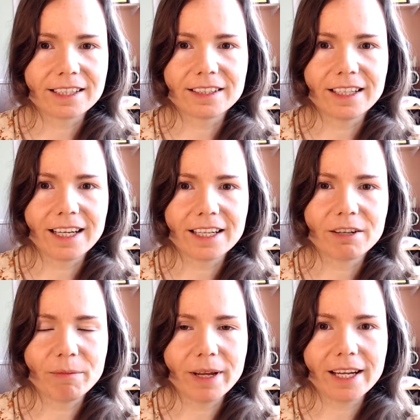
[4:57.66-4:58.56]
they
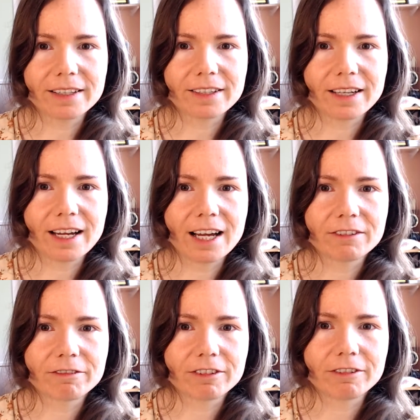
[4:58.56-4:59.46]
remained
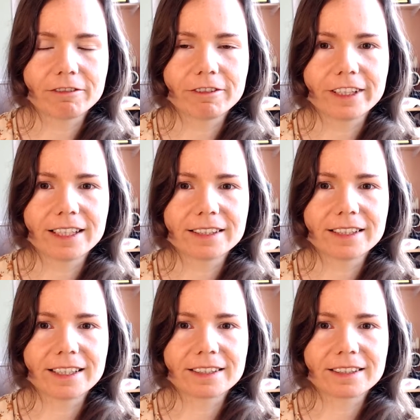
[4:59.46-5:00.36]
unfulfilled,
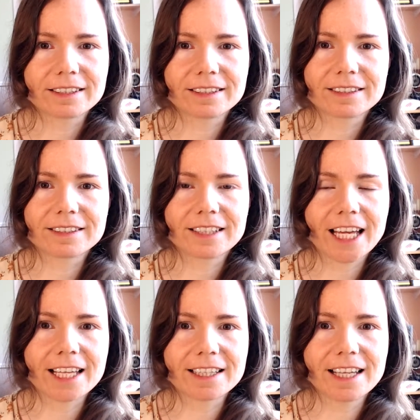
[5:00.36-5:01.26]

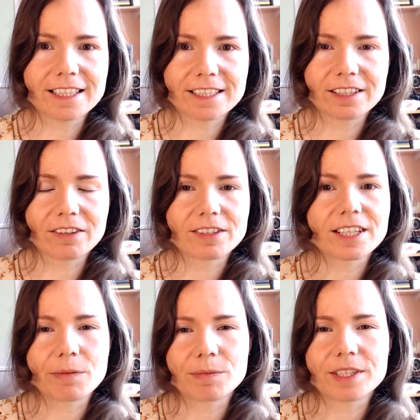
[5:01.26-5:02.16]
and that's not
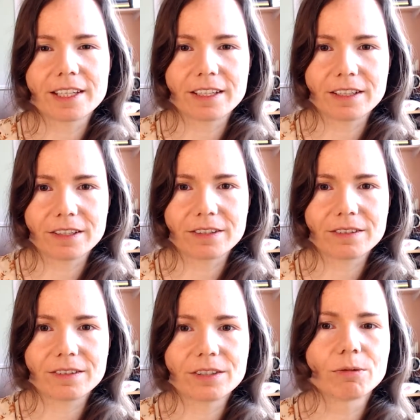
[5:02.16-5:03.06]
something
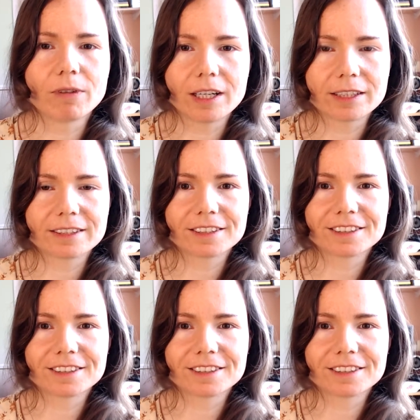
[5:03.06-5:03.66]
you want,